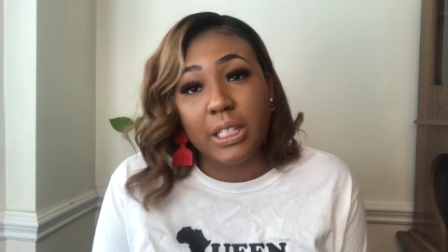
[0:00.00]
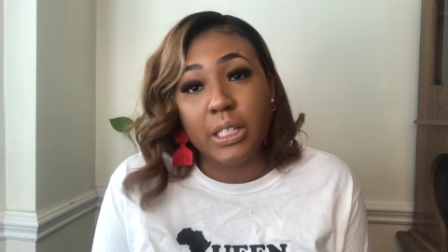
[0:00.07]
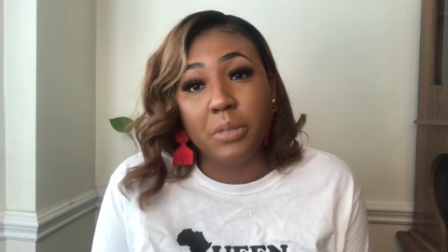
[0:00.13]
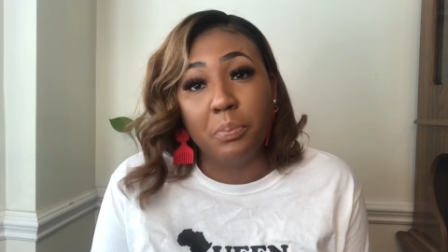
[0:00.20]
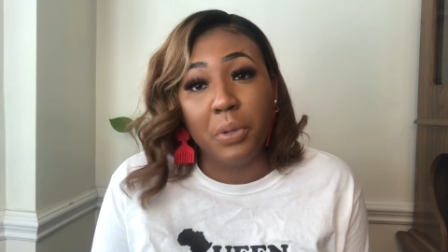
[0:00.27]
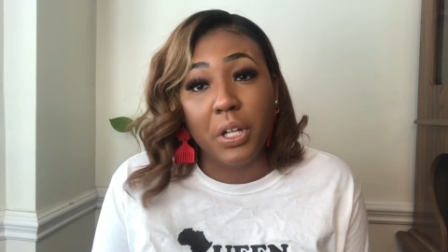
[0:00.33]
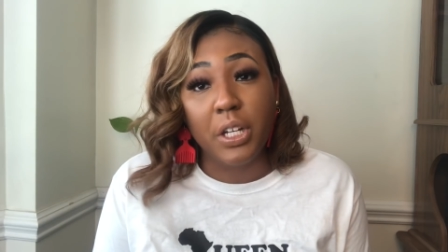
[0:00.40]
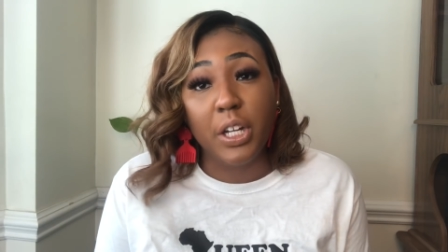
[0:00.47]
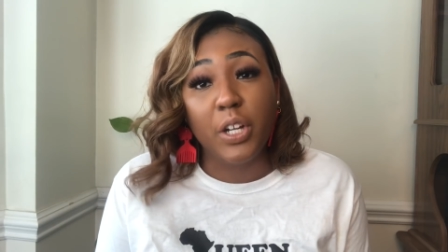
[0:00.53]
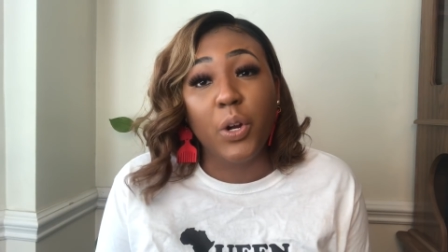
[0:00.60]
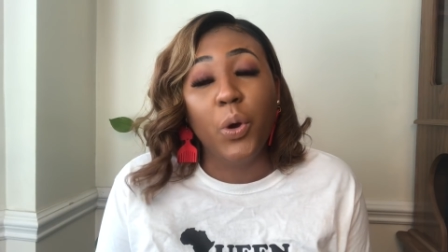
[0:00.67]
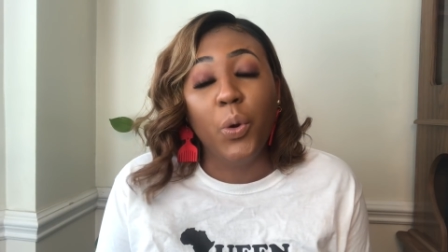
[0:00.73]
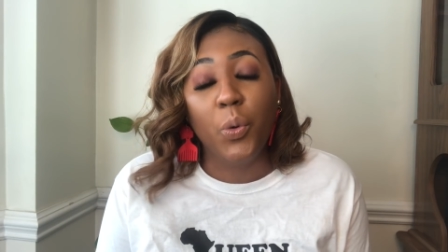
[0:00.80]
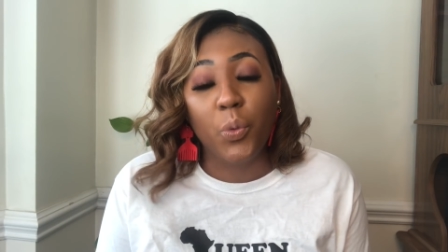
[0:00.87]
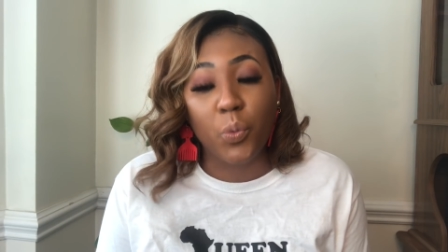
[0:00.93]
It's
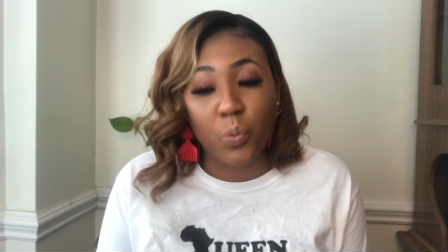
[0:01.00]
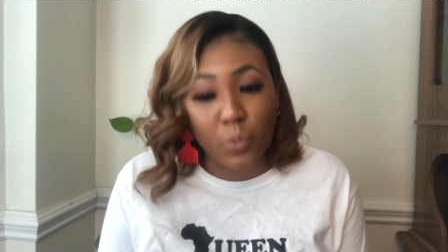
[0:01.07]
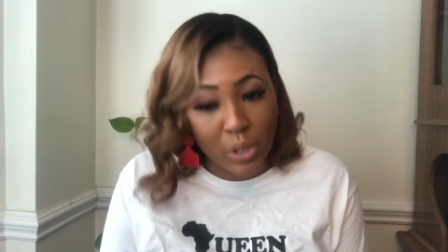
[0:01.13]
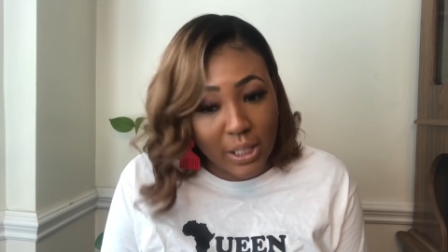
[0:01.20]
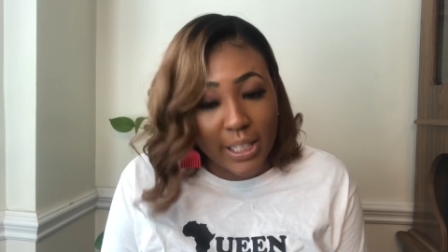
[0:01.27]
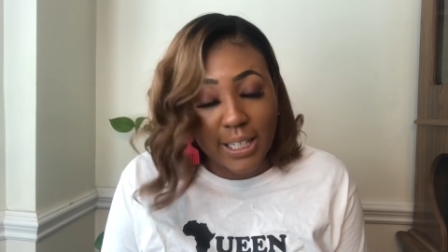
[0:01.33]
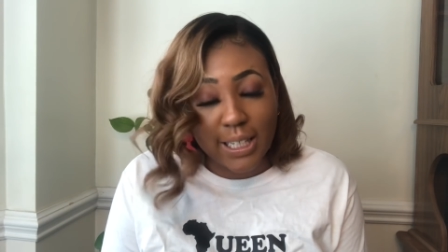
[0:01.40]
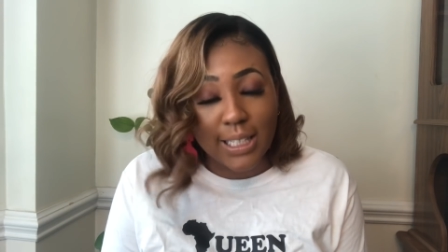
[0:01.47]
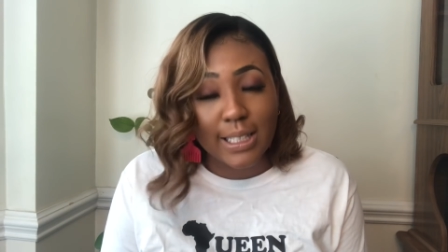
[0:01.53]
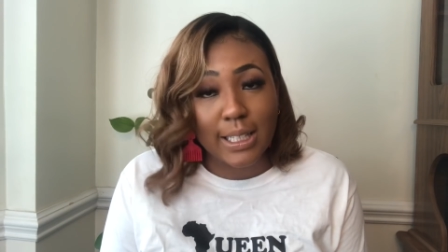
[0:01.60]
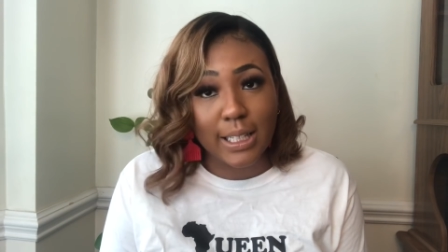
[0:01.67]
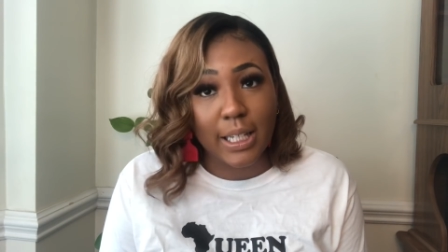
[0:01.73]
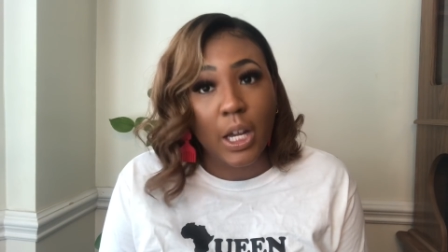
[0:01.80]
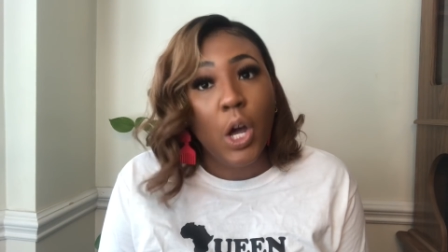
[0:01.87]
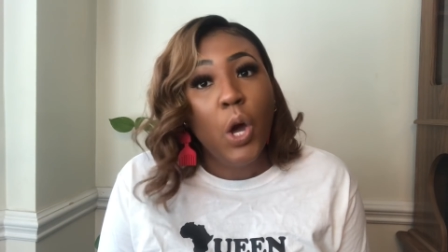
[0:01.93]
blending really
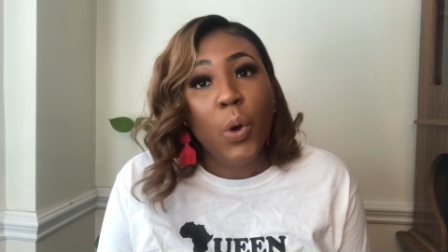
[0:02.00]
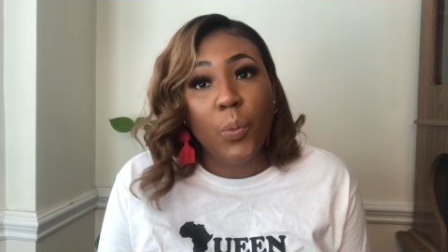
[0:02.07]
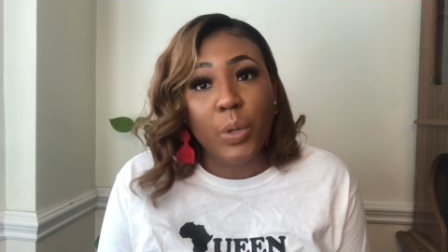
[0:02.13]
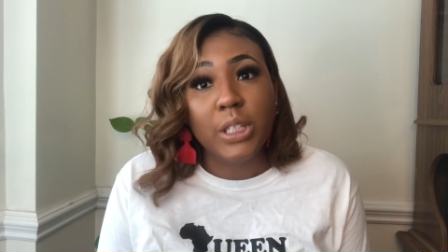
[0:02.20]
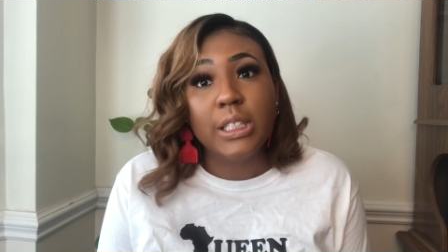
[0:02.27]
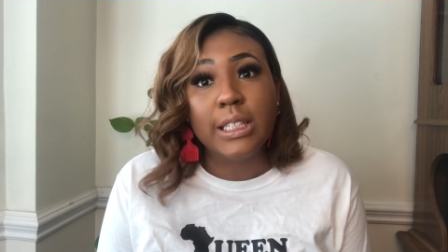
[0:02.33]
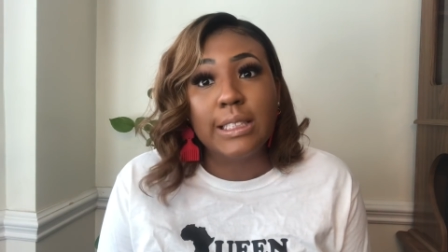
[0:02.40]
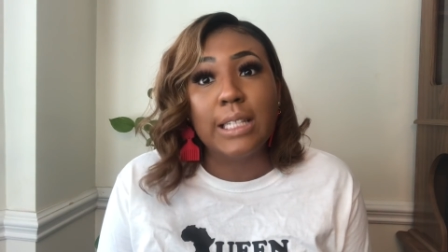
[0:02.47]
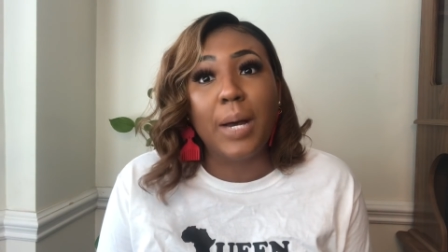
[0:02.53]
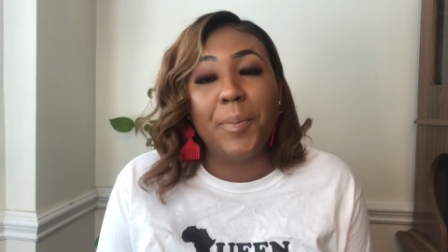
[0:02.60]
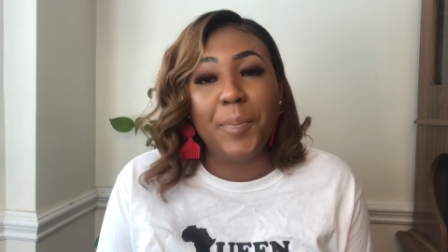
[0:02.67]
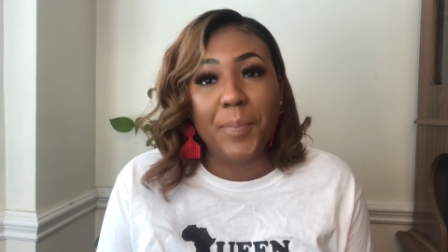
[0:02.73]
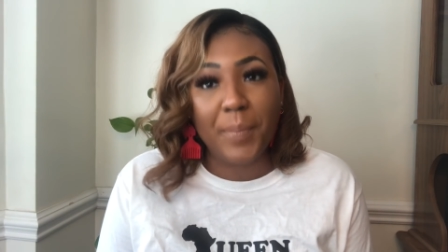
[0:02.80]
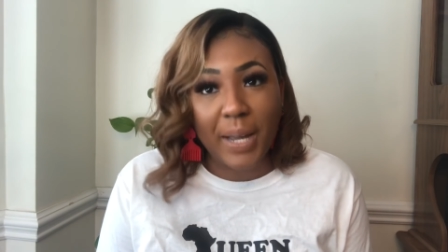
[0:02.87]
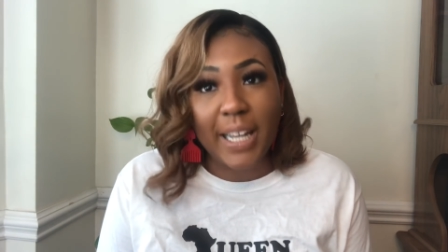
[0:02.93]
easily, which is
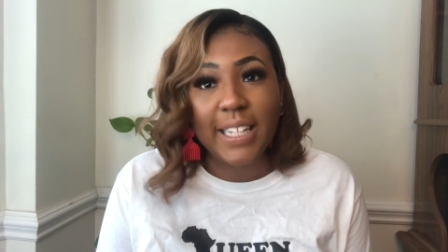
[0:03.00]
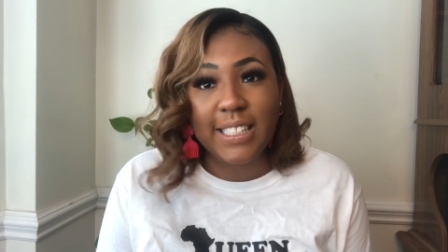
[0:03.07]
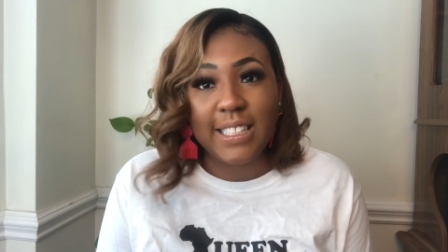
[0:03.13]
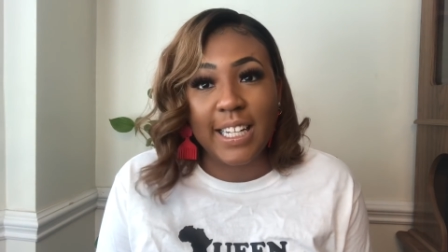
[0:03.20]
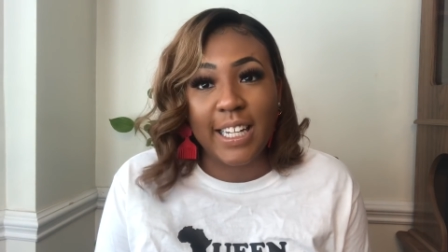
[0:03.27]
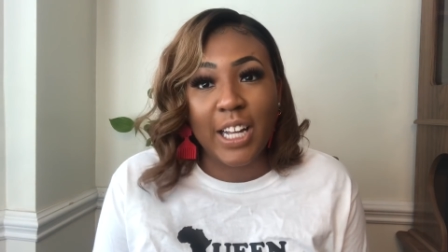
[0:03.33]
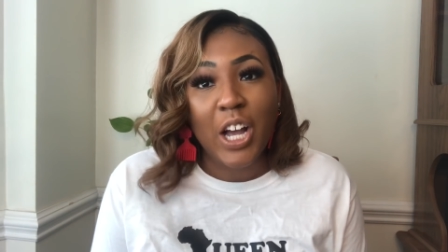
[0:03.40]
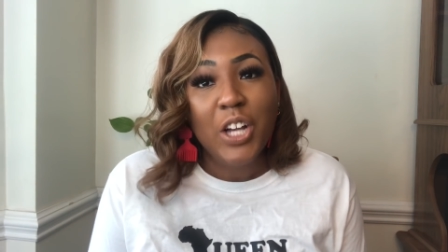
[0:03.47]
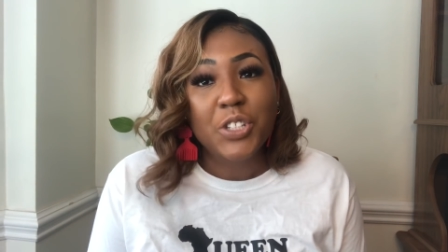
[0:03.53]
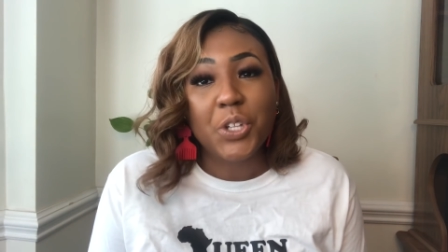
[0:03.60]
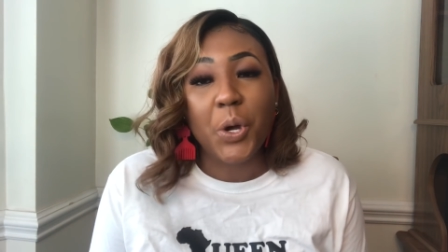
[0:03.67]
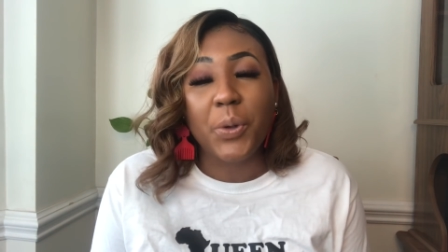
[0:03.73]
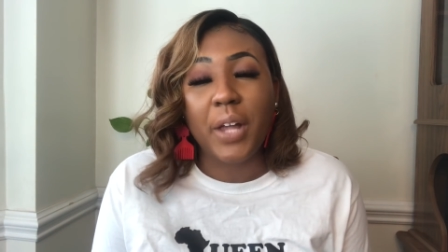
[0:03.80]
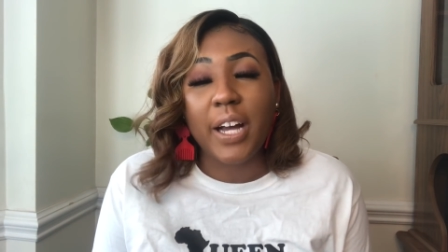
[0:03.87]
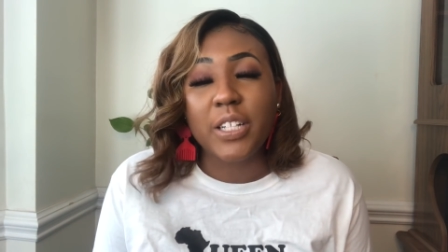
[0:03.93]
amazing.
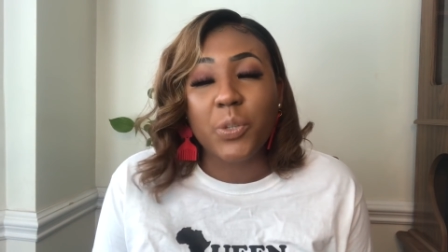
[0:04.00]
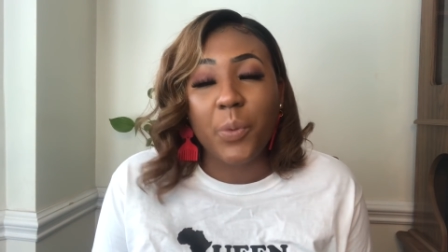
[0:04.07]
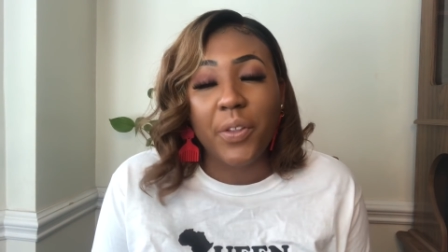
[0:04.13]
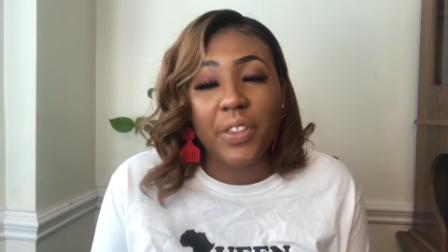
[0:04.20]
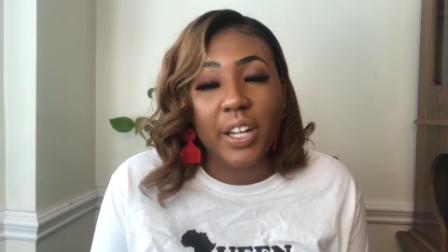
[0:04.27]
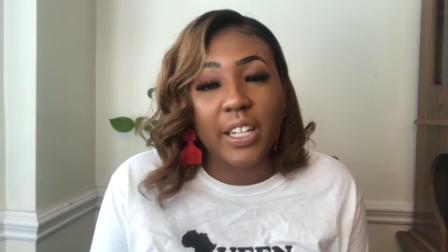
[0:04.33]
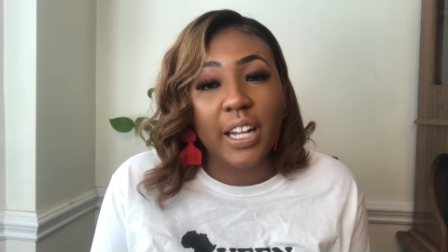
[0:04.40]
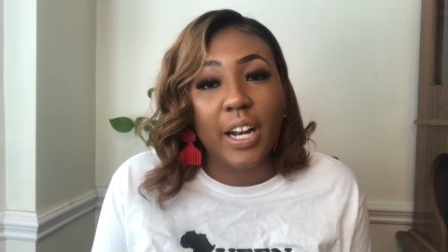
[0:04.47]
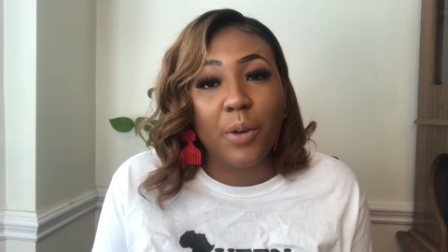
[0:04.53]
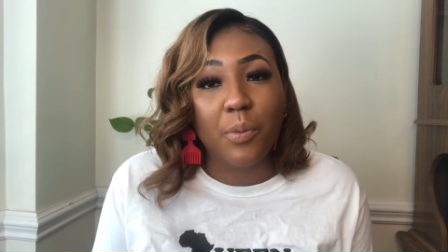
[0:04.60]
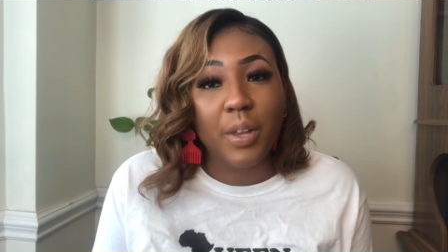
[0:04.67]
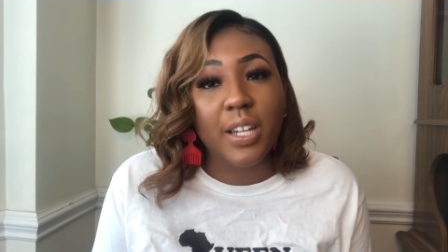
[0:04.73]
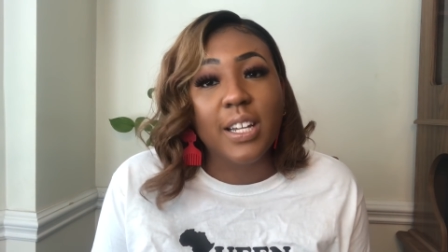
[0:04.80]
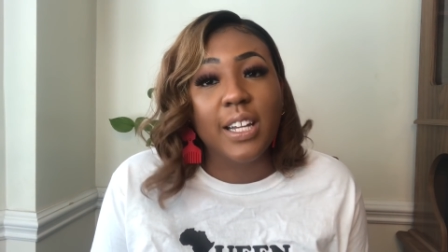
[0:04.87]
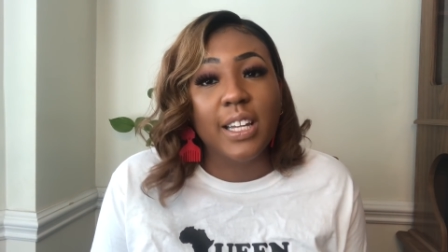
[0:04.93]
So that's one thing that I
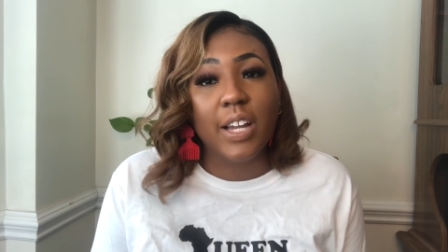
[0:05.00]
really did